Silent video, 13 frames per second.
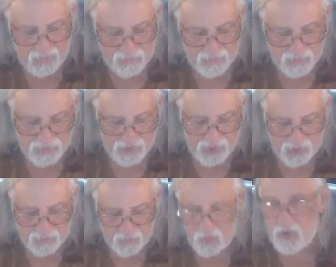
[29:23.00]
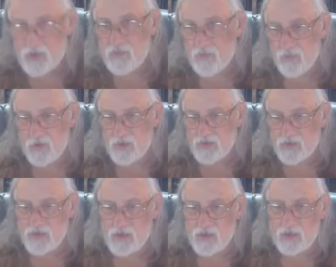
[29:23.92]
In, in John 1,
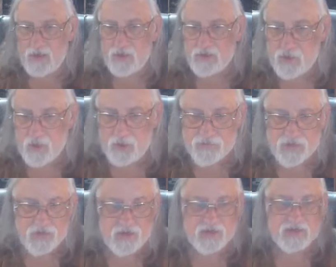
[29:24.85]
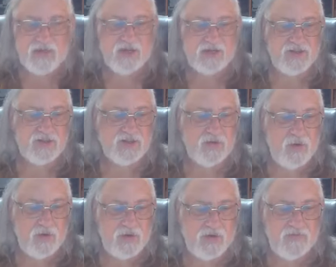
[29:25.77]
1 uh, 12 to 13, I just
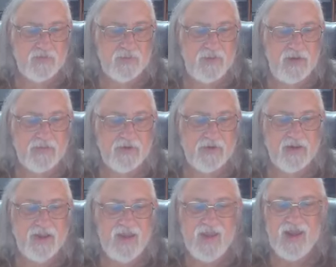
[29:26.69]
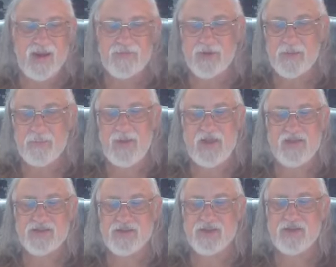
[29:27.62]
quoted from memory. I'm going to
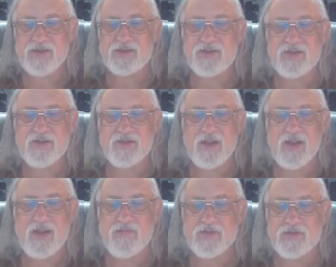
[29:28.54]
paste it here so you can have